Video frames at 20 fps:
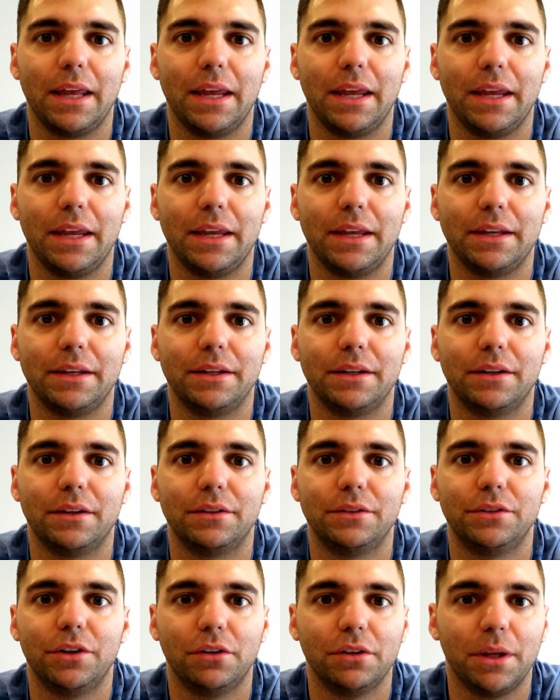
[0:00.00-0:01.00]

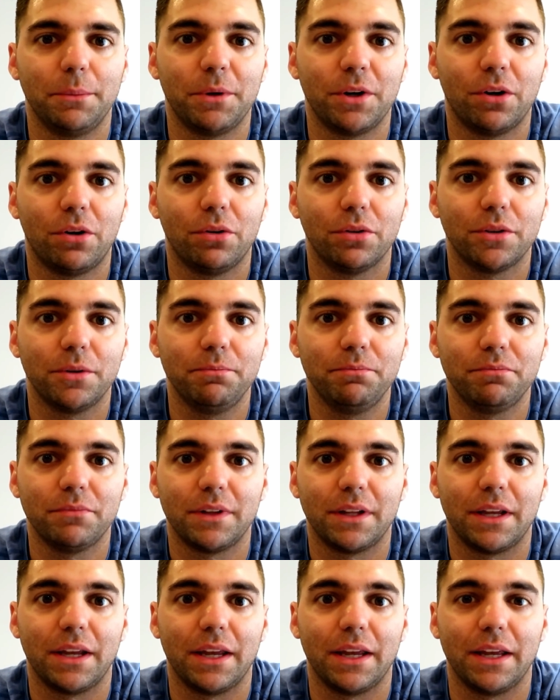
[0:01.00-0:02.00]
In No Limit Hold'em,
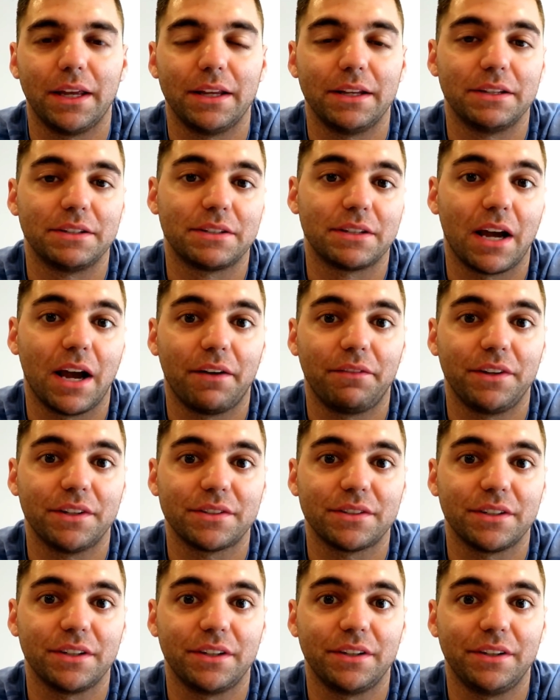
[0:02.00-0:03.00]
it's
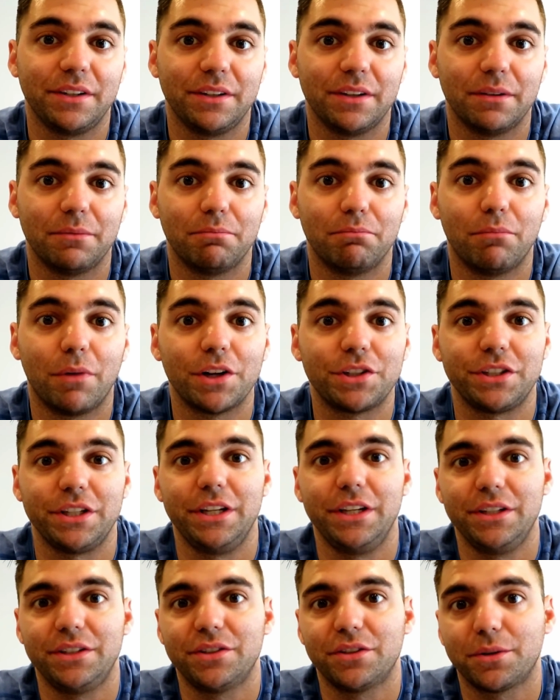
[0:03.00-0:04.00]
obviously much
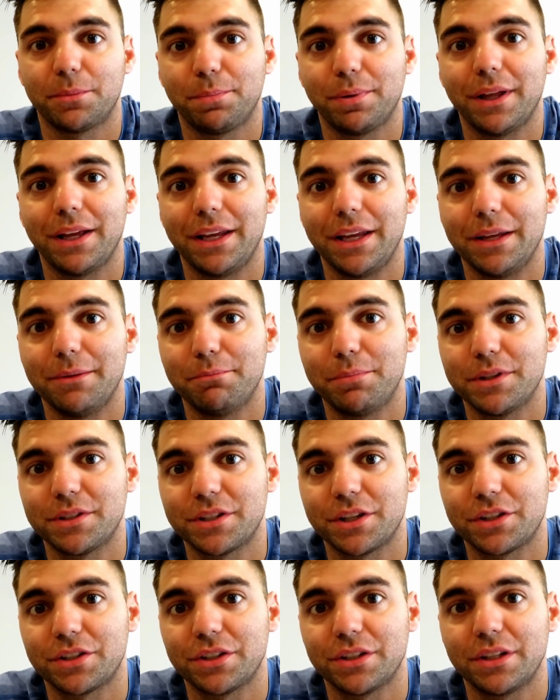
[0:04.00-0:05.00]
easier to play in
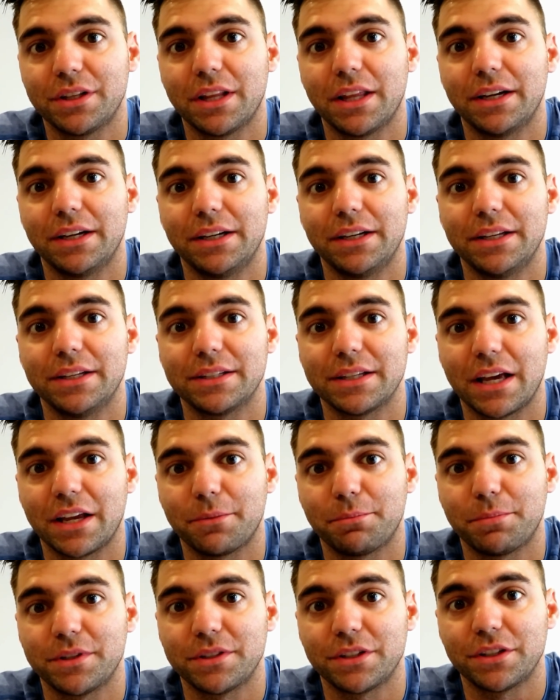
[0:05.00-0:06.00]
position than it is
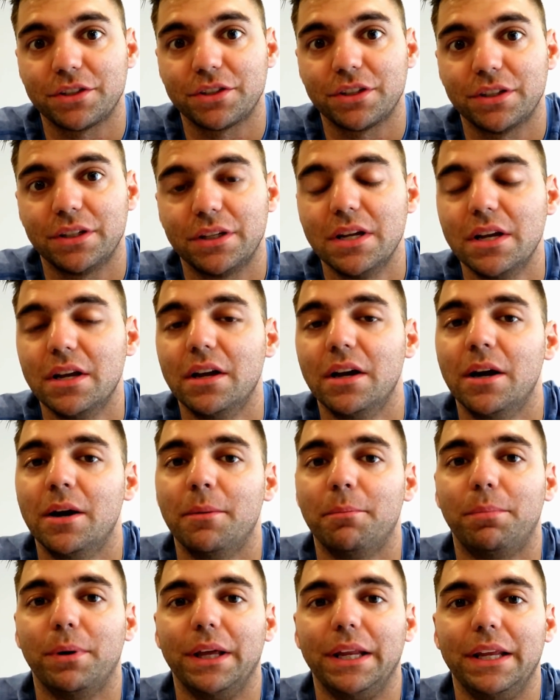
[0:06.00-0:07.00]
out of position,
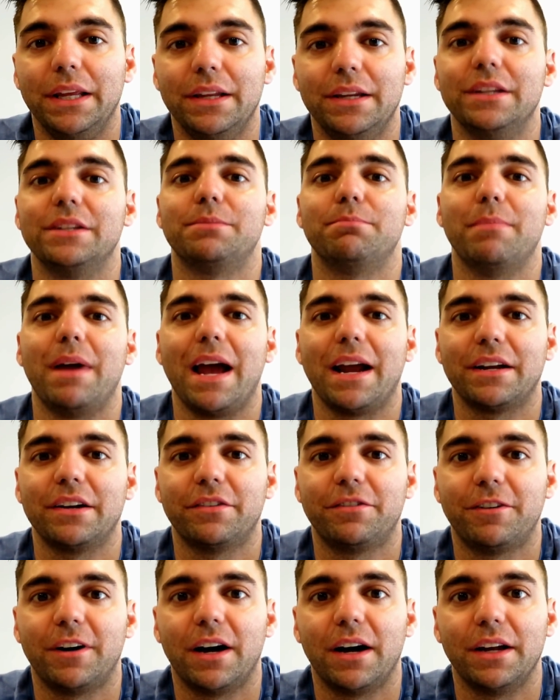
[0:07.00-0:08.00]
but it is
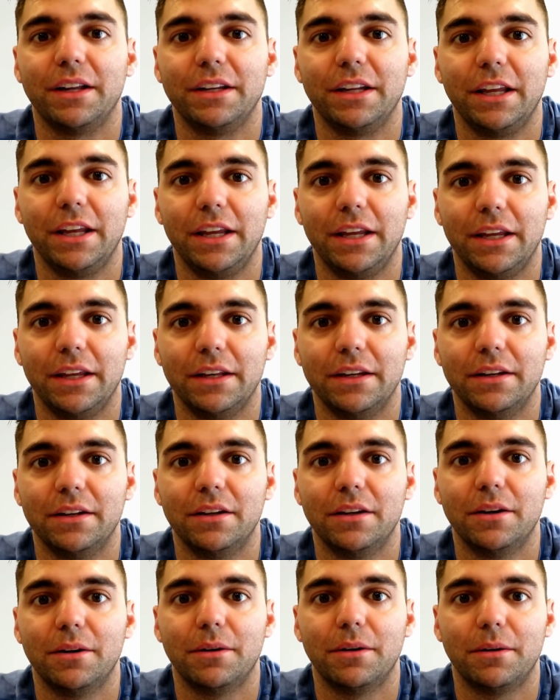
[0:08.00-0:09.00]
magnified in
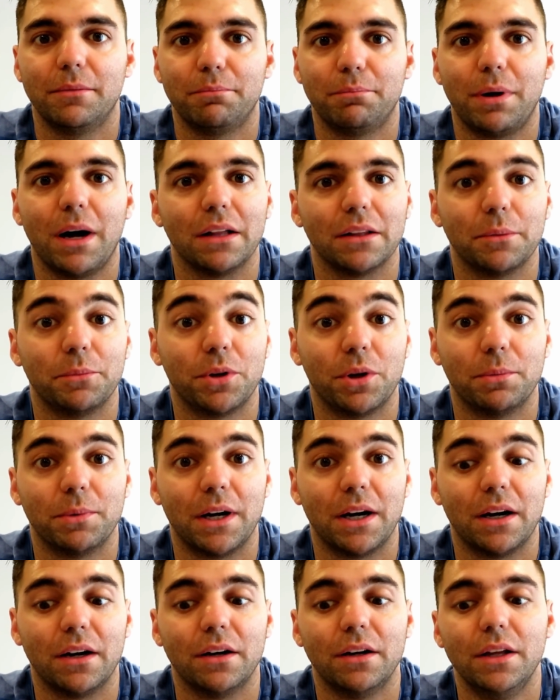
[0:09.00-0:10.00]
Pot Limit
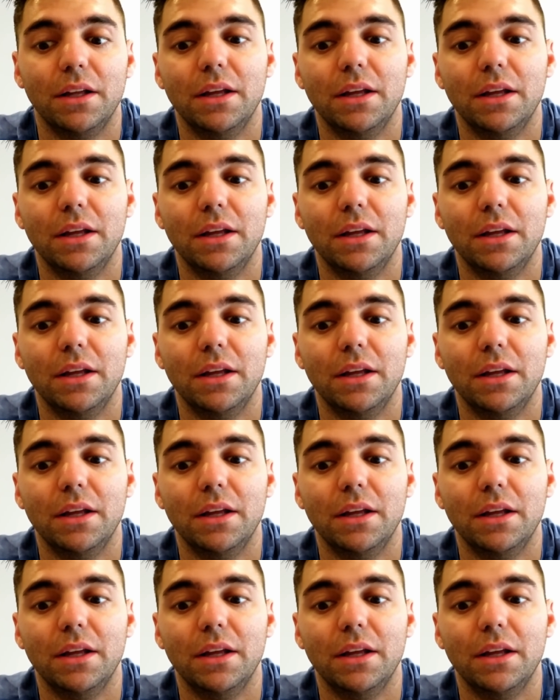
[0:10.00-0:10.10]
Omaha.